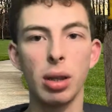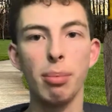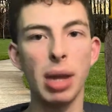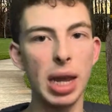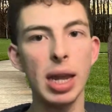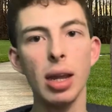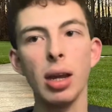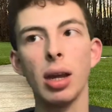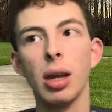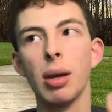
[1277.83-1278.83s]
me,
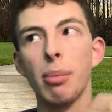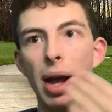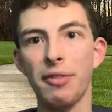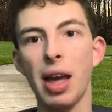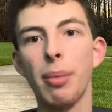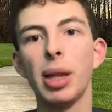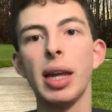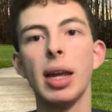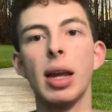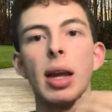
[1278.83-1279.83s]
my
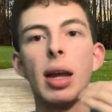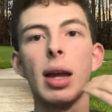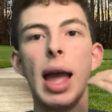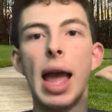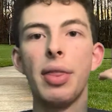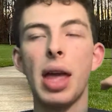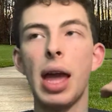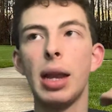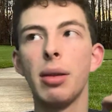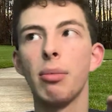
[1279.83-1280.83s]
family, and
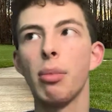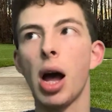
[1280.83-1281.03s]
then